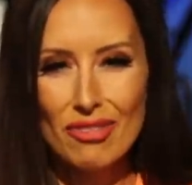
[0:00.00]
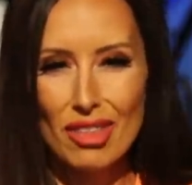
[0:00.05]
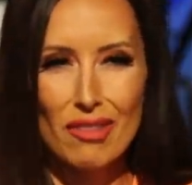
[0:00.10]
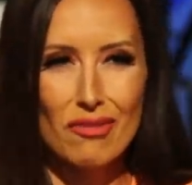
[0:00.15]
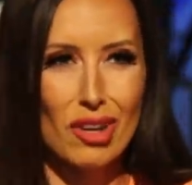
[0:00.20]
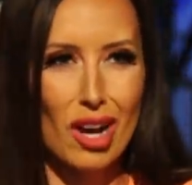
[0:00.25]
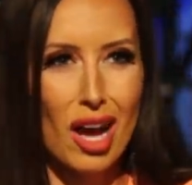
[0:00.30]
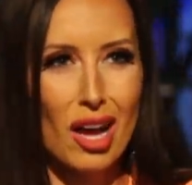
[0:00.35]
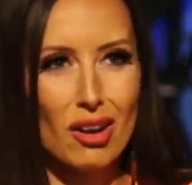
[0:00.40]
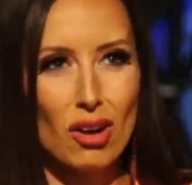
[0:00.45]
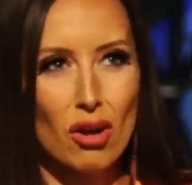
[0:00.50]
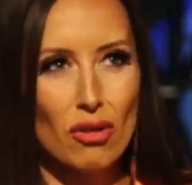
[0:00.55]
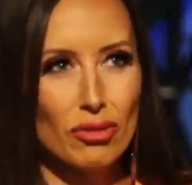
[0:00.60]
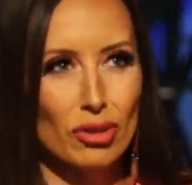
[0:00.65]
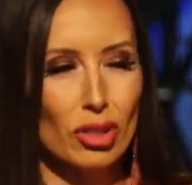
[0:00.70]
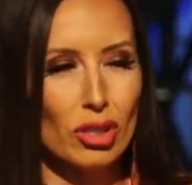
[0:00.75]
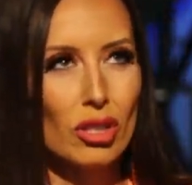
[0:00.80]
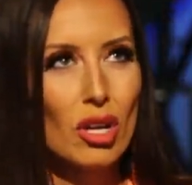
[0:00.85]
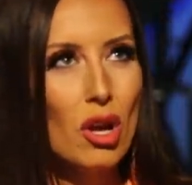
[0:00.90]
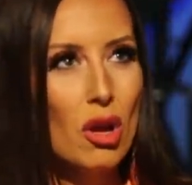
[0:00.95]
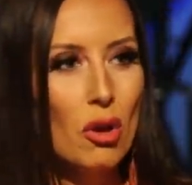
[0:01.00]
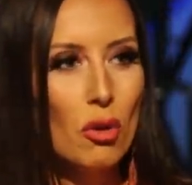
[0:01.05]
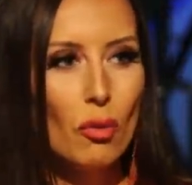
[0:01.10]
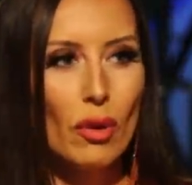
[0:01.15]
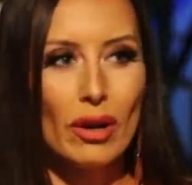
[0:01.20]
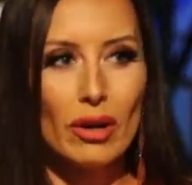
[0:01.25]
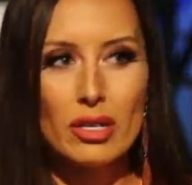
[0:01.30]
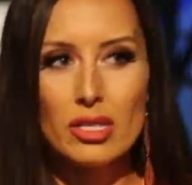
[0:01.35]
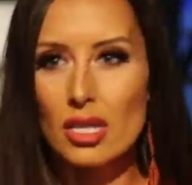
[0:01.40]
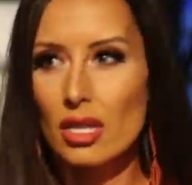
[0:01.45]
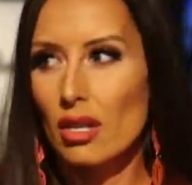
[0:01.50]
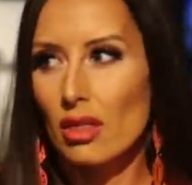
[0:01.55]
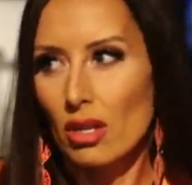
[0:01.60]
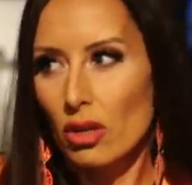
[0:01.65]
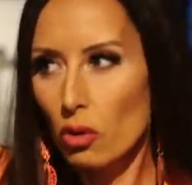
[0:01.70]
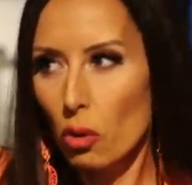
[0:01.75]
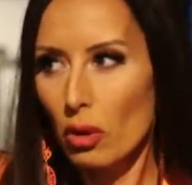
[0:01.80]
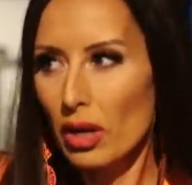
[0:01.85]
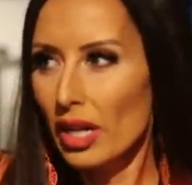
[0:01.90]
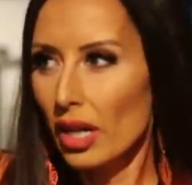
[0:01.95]
They've got over where is it in the
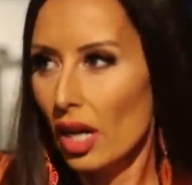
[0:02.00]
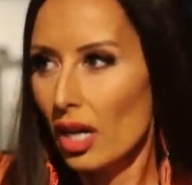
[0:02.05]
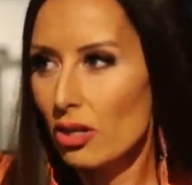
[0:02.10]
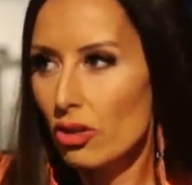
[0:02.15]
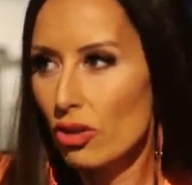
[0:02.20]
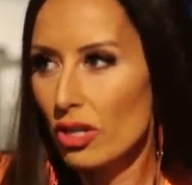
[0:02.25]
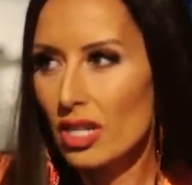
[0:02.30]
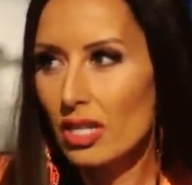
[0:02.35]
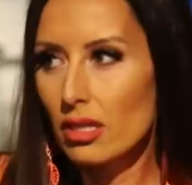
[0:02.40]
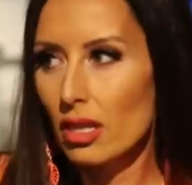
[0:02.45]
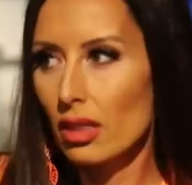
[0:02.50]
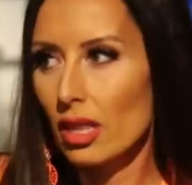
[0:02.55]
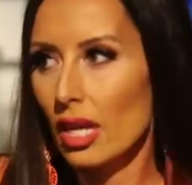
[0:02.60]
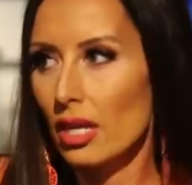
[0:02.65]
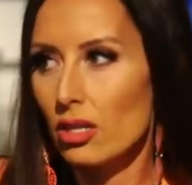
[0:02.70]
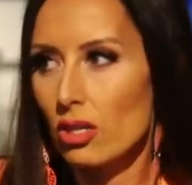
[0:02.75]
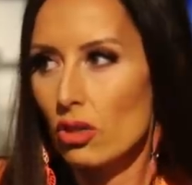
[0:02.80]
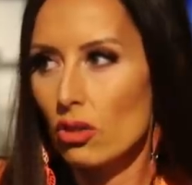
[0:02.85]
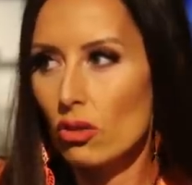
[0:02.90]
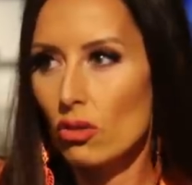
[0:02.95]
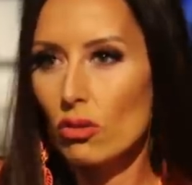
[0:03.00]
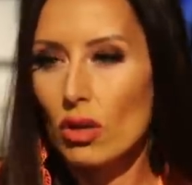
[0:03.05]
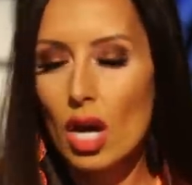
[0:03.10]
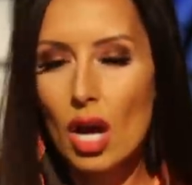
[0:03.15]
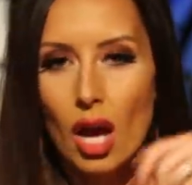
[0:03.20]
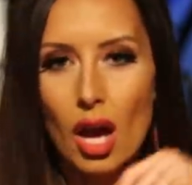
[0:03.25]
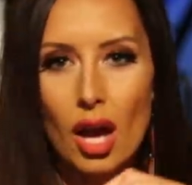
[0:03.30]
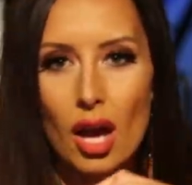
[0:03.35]
Nordic countries that they do mm-hmm.